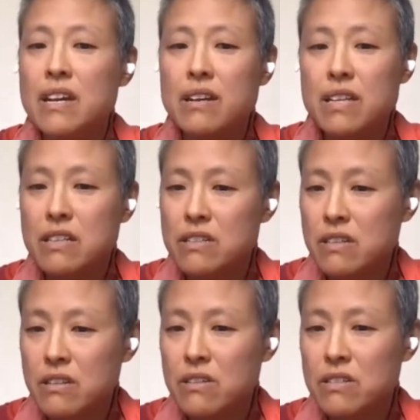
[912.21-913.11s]

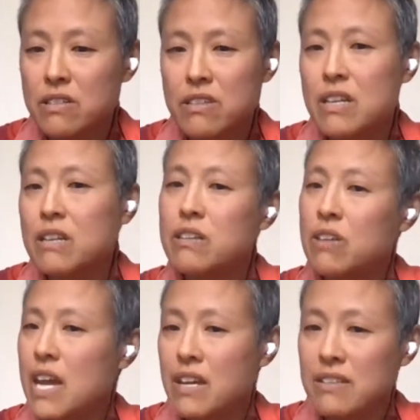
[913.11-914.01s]
internal that you
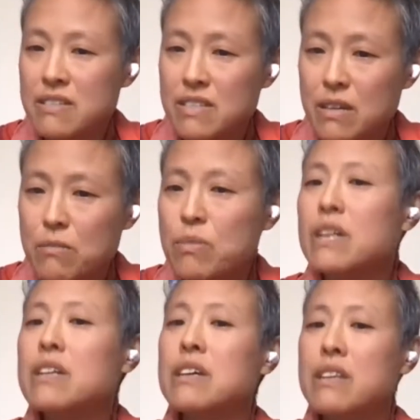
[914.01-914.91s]
can't see, but
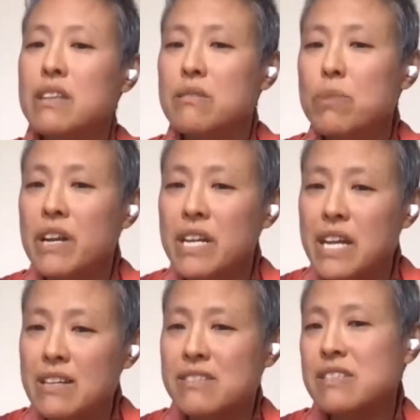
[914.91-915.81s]
the body
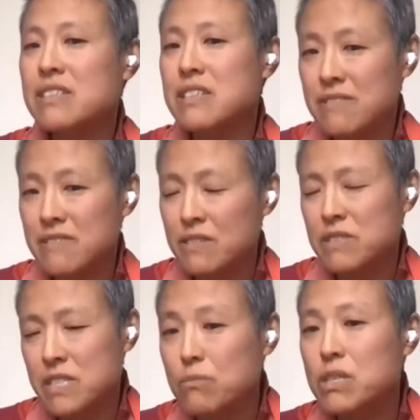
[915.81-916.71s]
has to have
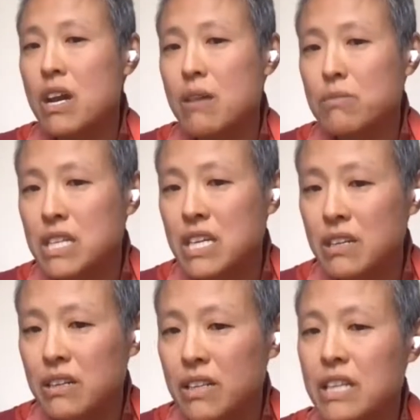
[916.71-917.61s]
some time to
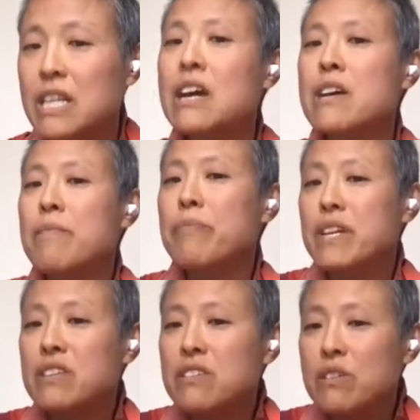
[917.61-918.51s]
heal, and
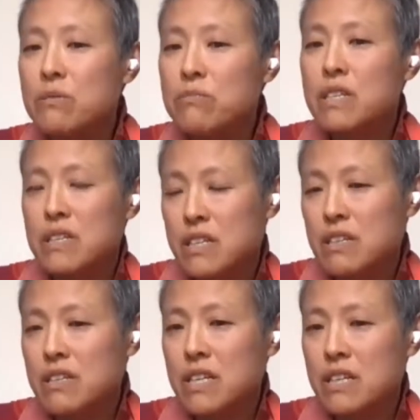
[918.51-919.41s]
in
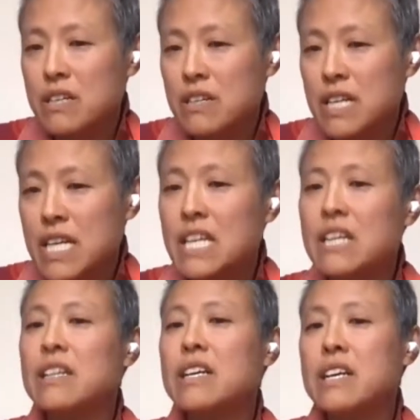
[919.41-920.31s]

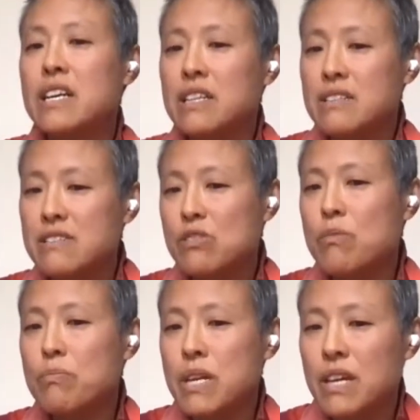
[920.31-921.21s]
healing and in
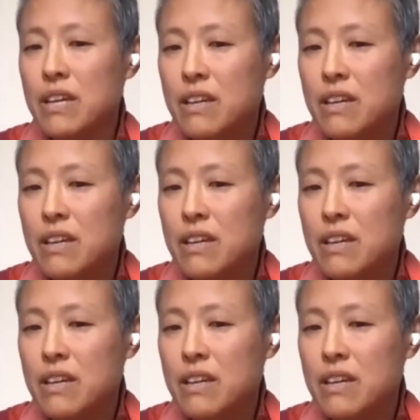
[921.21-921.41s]
stopping